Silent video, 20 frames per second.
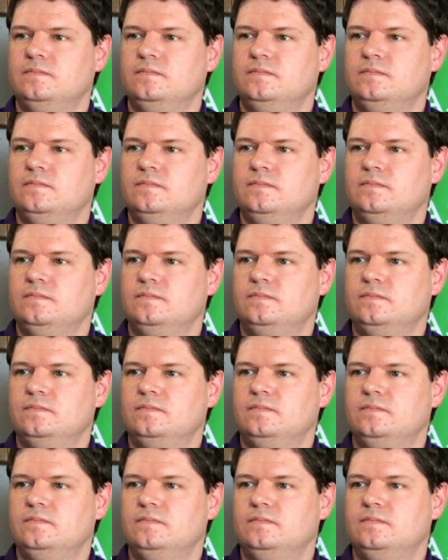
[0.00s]

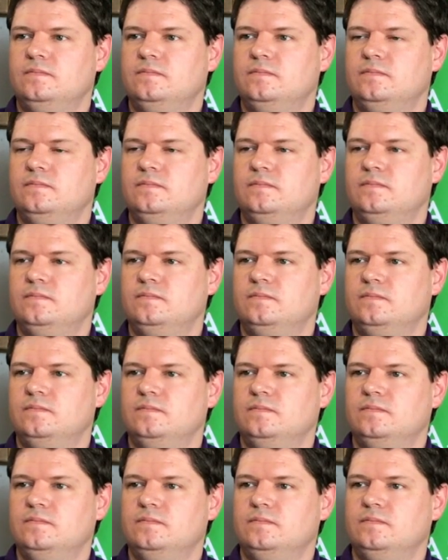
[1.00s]

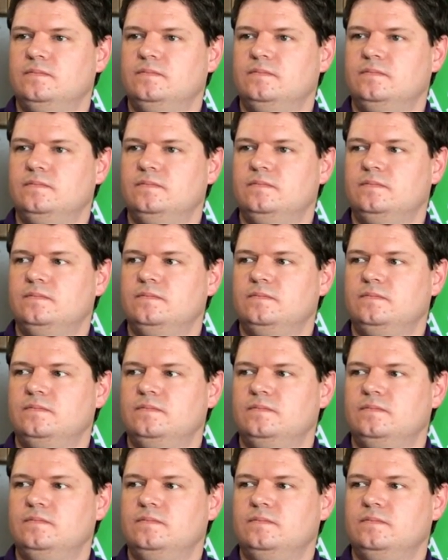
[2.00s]

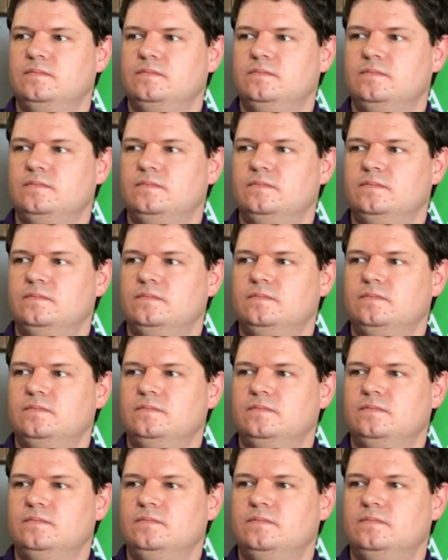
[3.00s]

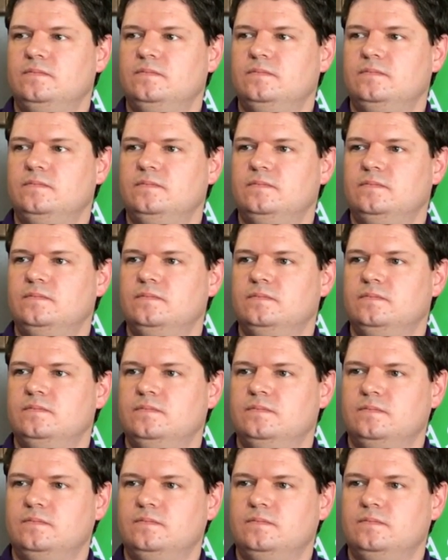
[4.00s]
[no speech]